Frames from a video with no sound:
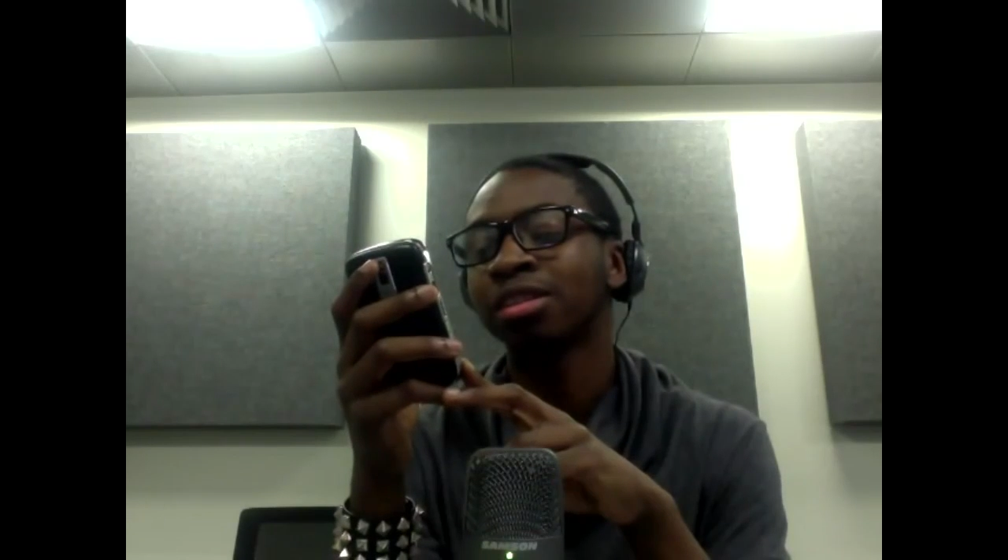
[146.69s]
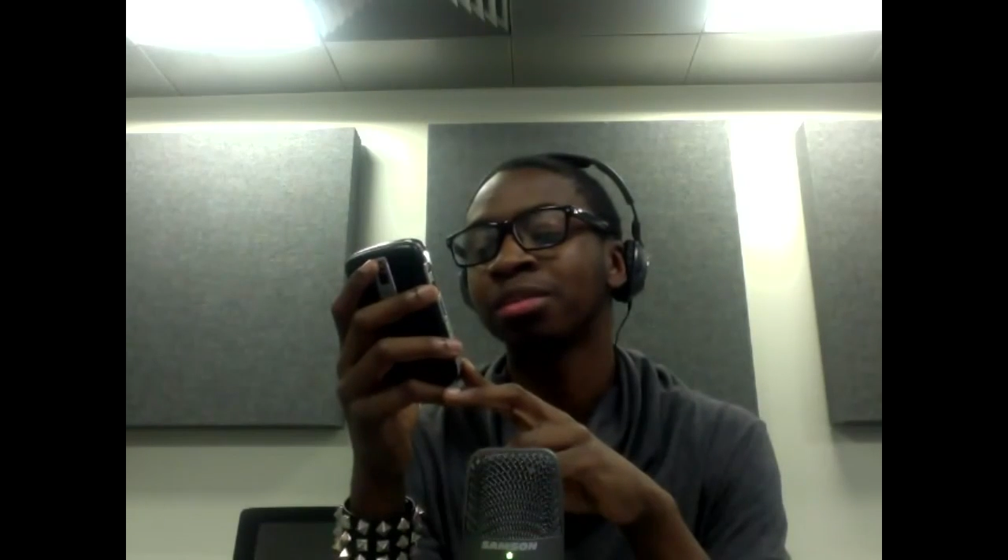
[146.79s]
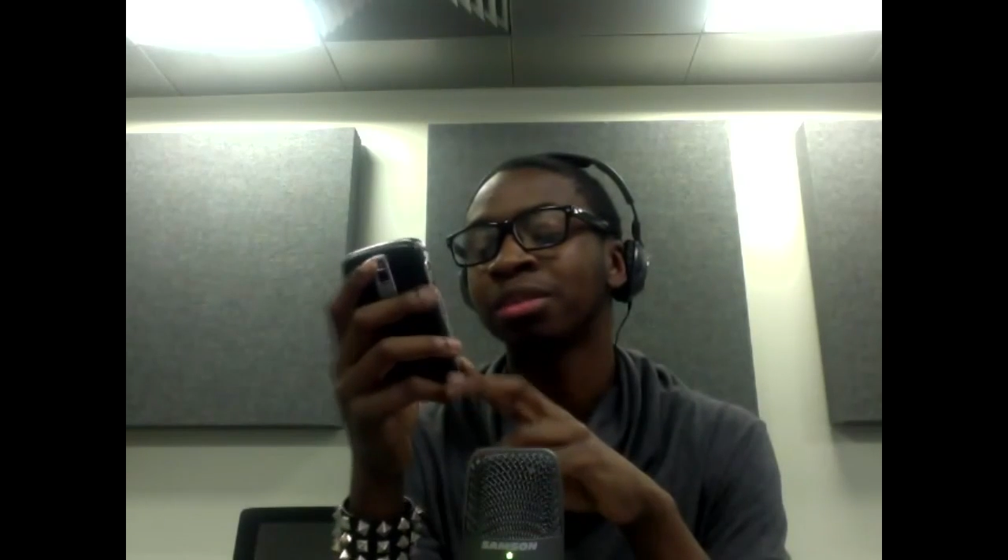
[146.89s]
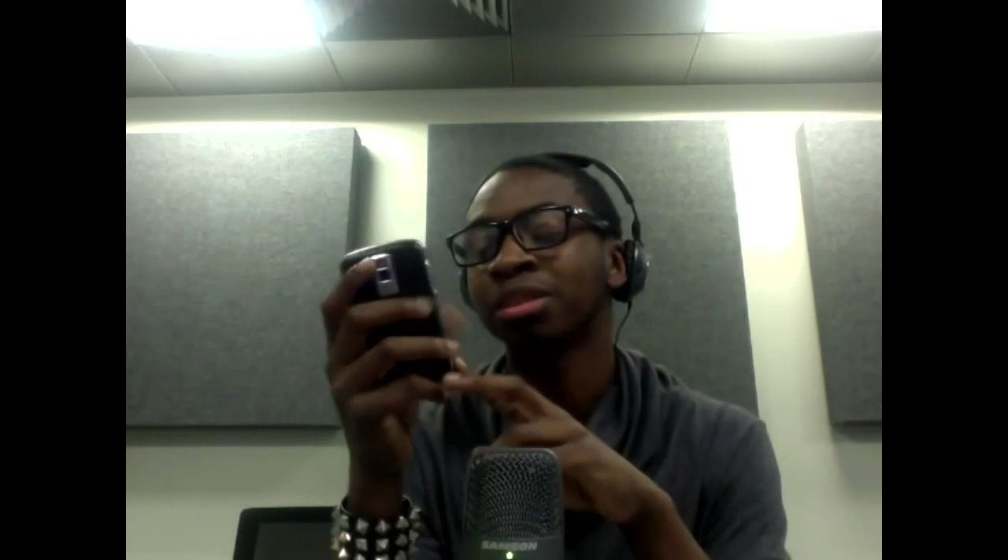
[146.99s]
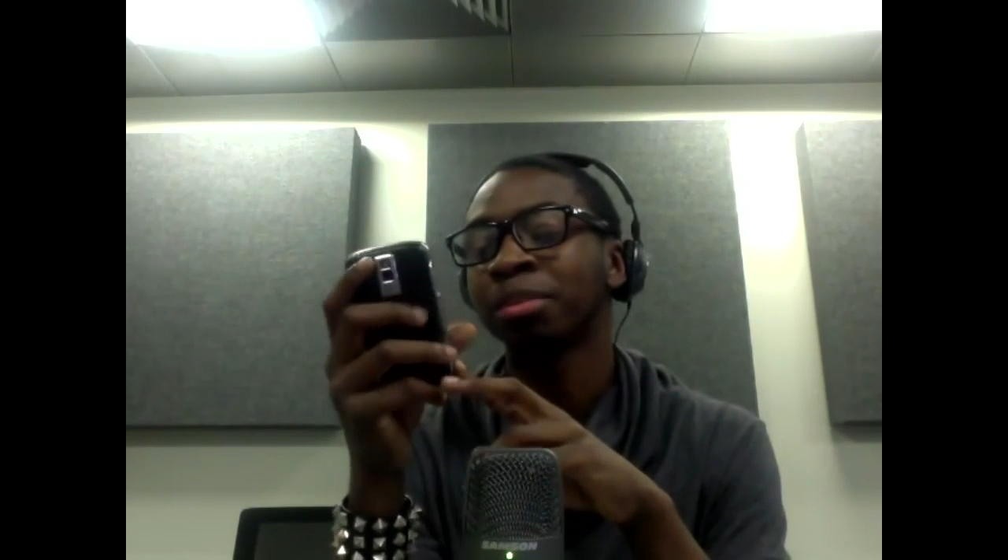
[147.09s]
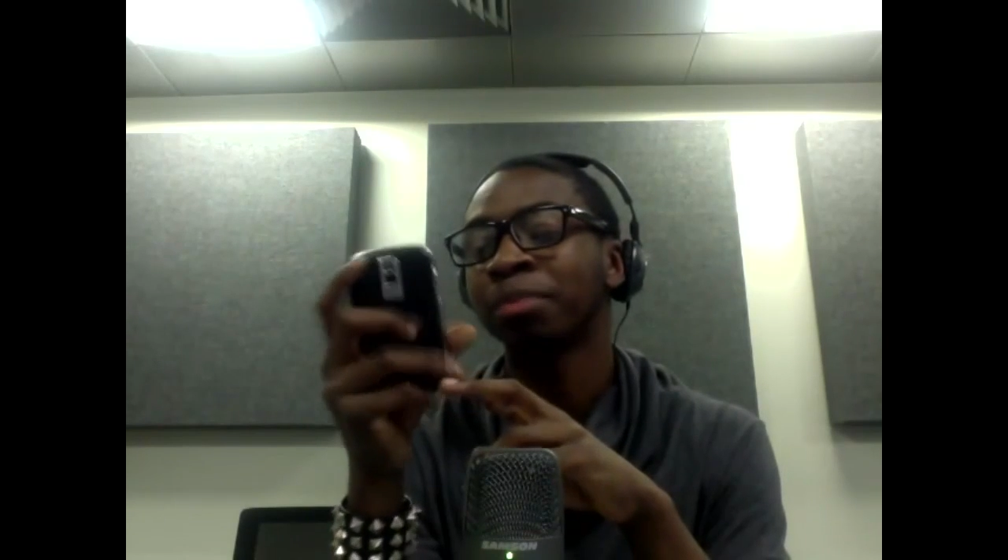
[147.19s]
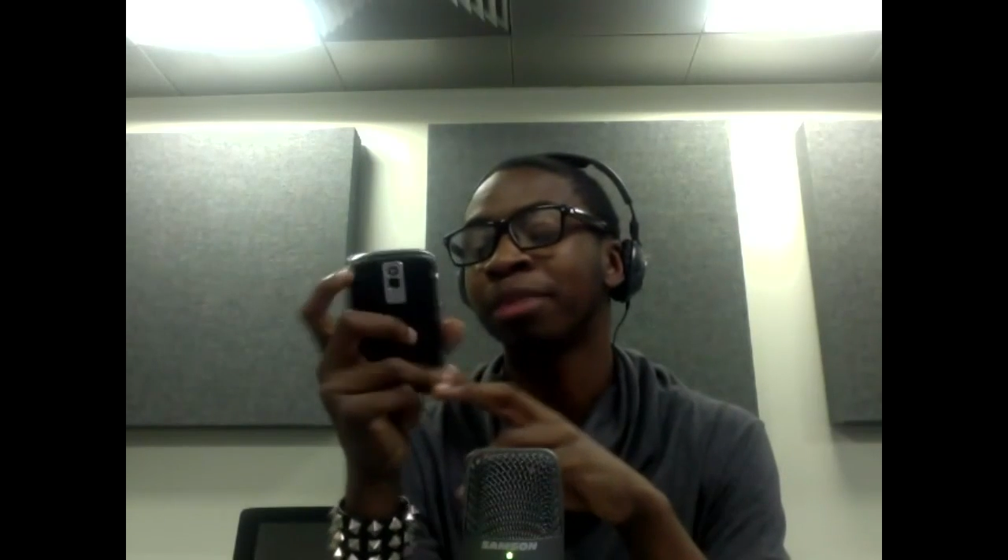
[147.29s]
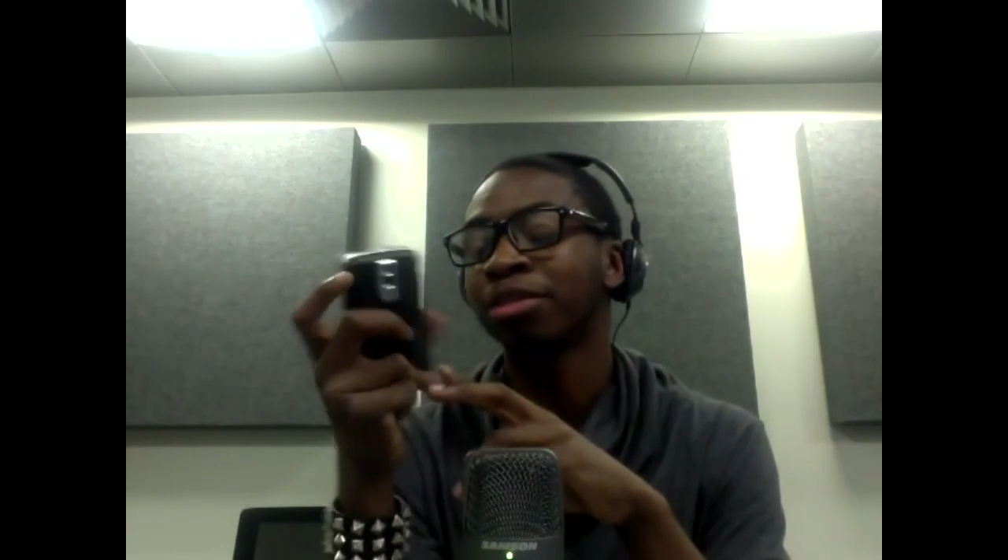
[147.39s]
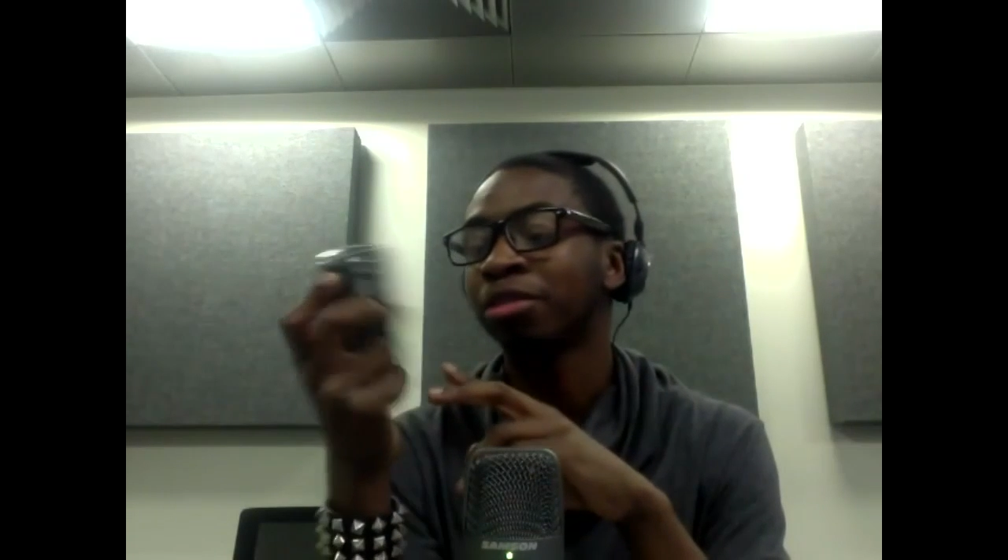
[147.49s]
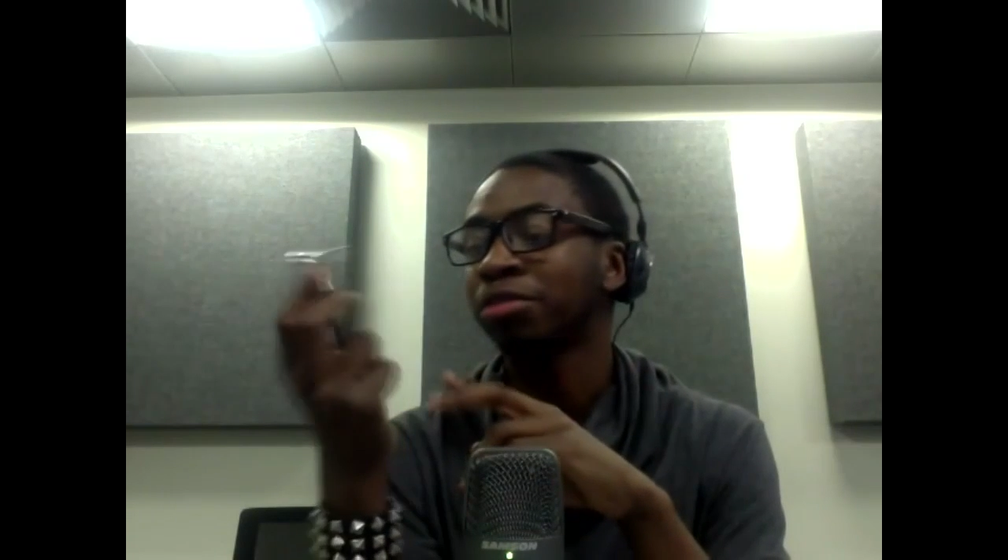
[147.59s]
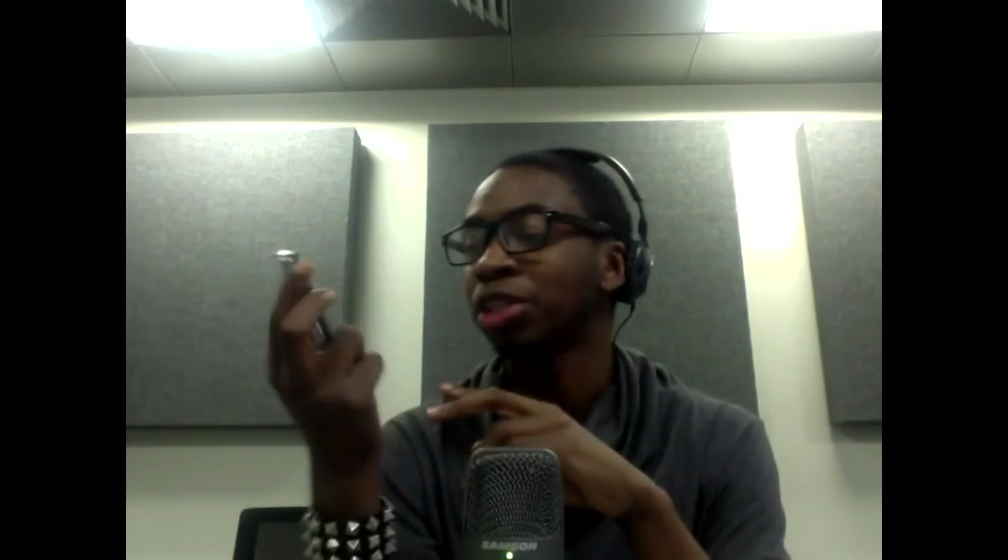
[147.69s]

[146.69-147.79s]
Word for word: To be honest, I'd be better off